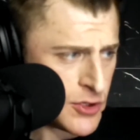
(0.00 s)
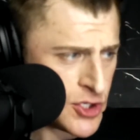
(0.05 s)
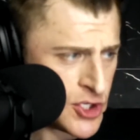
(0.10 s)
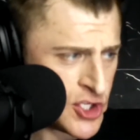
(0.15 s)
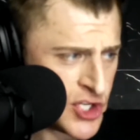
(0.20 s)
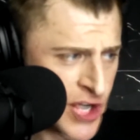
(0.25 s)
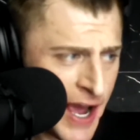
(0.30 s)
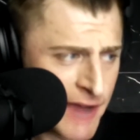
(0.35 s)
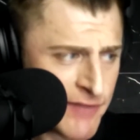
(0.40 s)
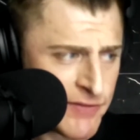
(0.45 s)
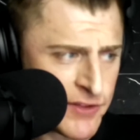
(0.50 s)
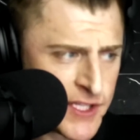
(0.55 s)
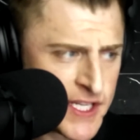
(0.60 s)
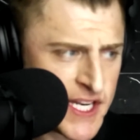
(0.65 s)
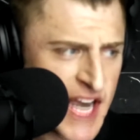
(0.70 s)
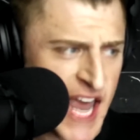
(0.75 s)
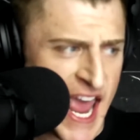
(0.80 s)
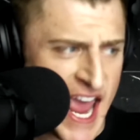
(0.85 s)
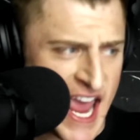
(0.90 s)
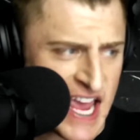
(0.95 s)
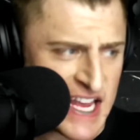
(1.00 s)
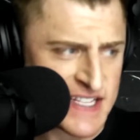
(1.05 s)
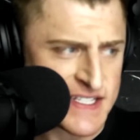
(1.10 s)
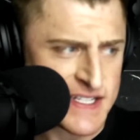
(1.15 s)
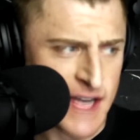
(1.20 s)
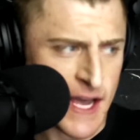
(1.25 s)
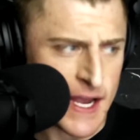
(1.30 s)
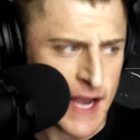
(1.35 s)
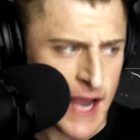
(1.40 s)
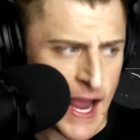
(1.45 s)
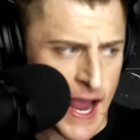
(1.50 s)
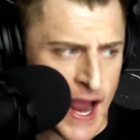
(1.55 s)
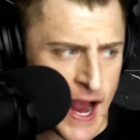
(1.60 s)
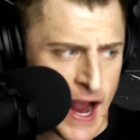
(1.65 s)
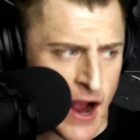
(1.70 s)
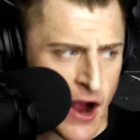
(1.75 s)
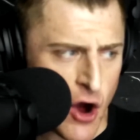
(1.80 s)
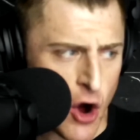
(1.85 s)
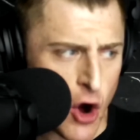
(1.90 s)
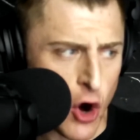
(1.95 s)
Javelin
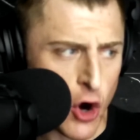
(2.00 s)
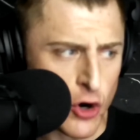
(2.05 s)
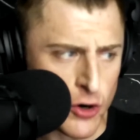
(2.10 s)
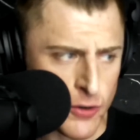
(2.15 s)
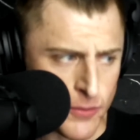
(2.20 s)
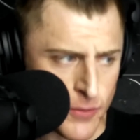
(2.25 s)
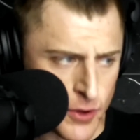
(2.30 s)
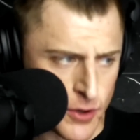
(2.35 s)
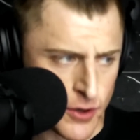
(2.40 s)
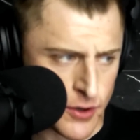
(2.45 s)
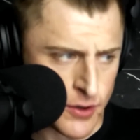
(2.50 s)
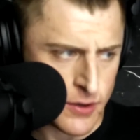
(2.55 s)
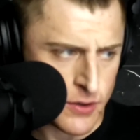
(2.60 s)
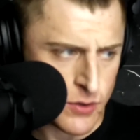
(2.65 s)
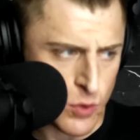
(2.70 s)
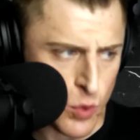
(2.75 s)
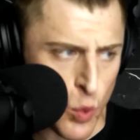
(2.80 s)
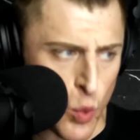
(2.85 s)
anti-armor